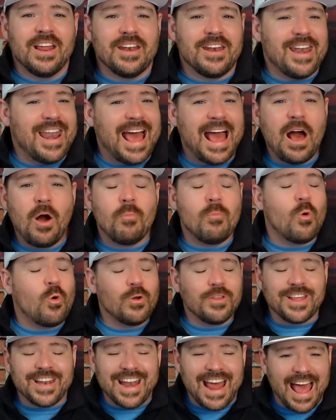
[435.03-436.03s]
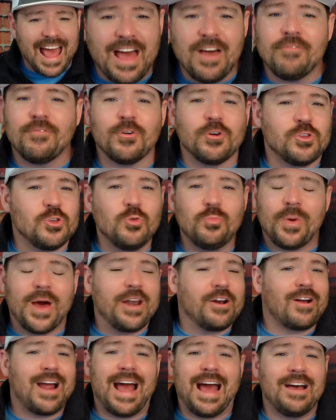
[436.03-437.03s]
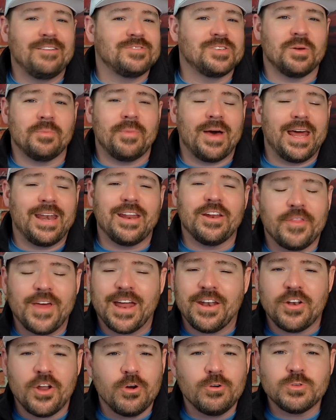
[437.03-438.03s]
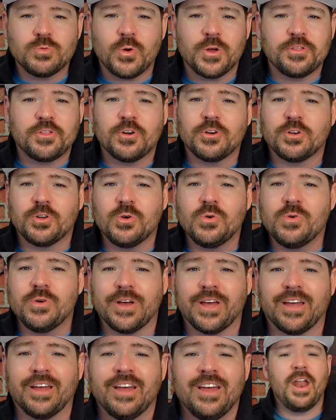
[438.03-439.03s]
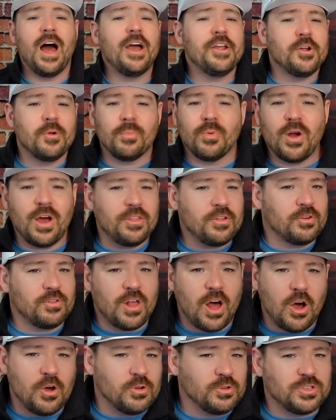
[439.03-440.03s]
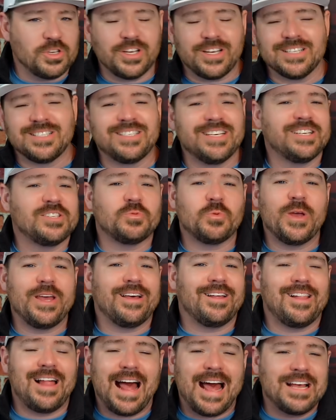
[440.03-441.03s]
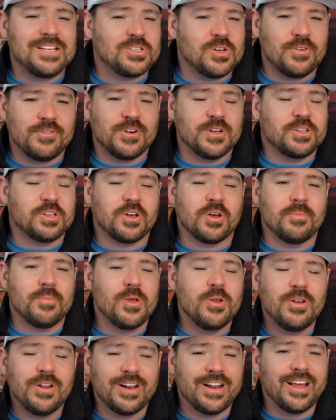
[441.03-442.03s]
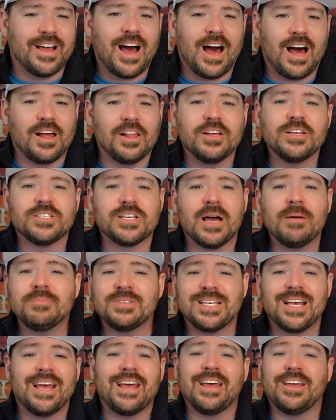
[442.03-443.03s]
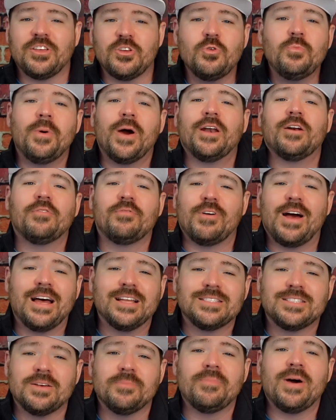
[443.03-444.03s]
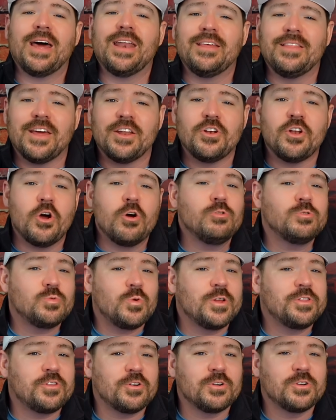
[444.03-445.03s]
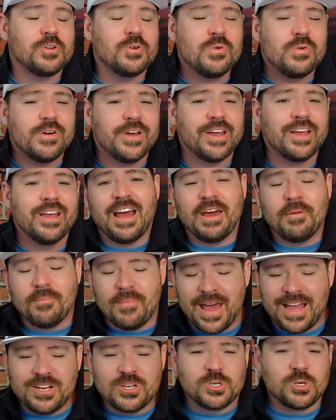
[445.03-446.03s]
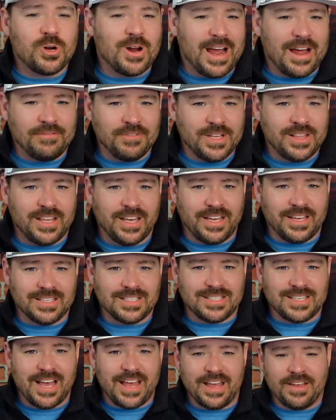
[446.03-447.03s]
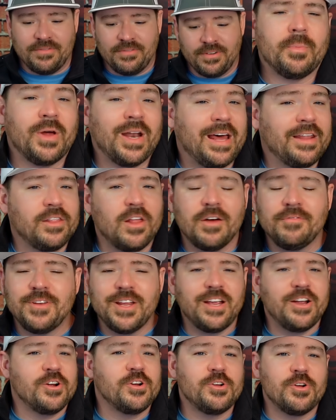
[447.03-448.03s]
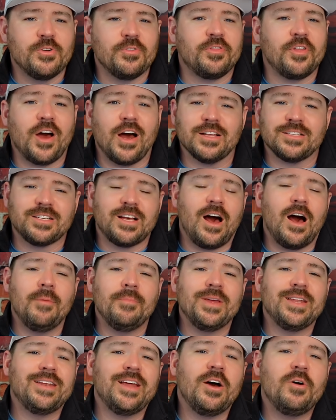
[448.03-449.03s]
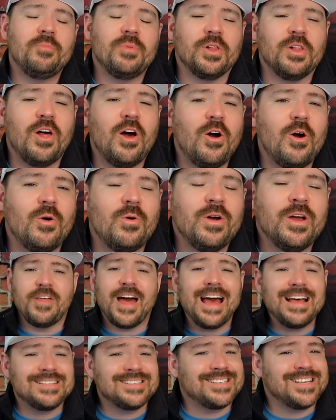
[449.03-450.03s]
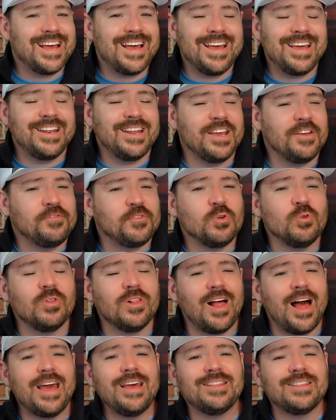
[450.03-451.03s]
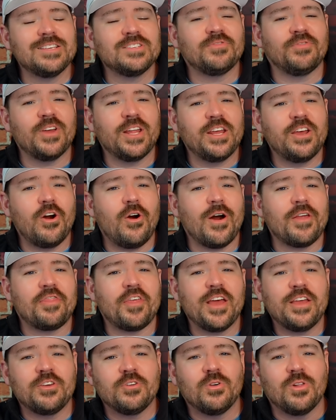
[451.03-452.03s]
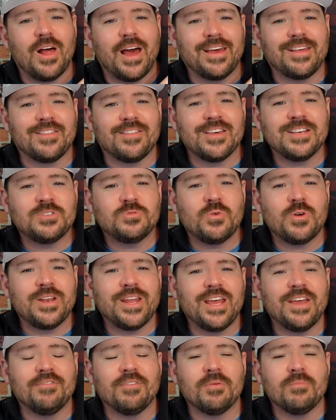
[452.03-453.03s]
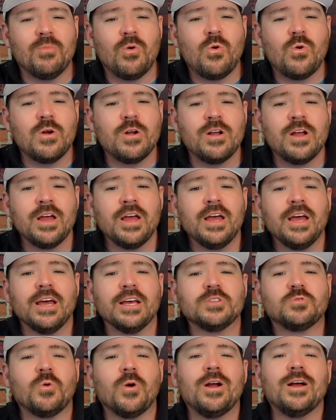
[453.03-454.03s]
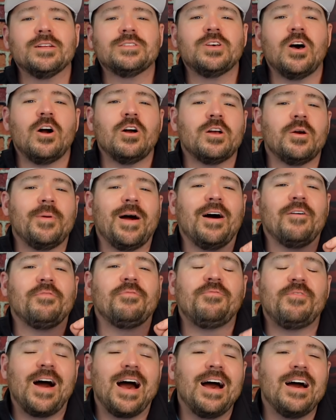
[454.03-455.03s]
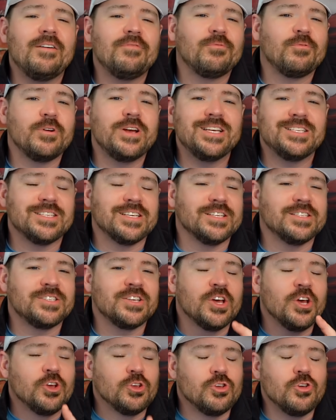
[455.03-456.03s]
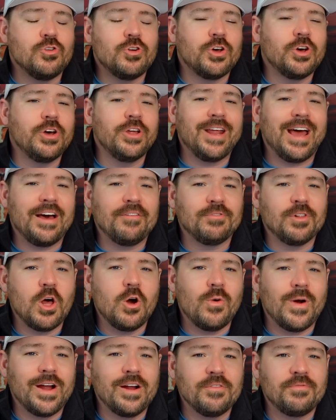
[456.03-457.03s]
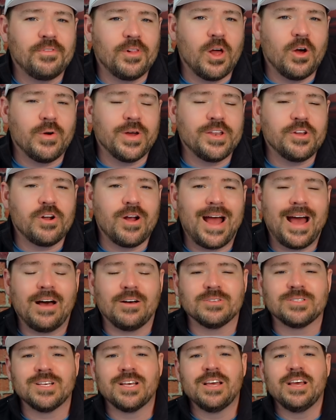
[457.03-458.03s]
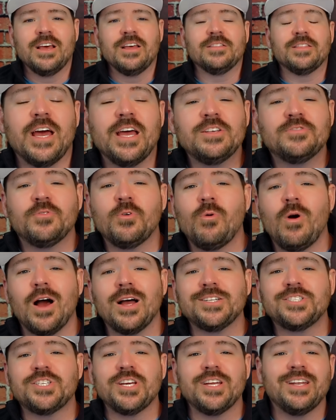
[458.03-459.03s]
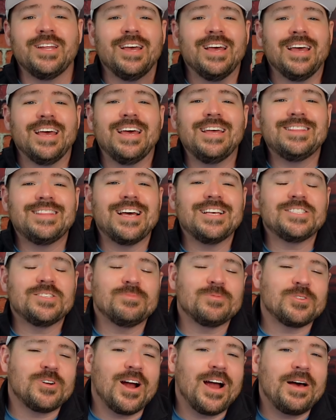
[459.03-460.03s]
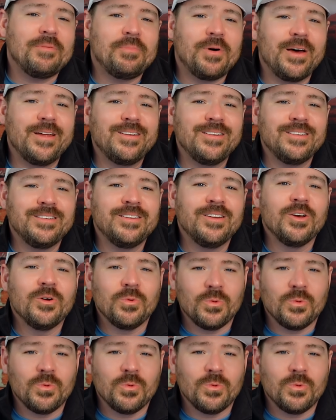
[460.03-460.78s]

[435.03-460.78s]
now more than ever, you better have somebody that knows what they're doing, not your brother-in-law who took a 6-week class over at the community college. I'm saying you better find somebody that knows what they're doing and make sure everything is safe. But I'd love to hear your thoughts. Comment down below. That said, if you like this video, I think you'll like this one even more. It's where I talk about 5 reasons you could have low airflow in your house. Thanks for watching. Hit that subscribe button.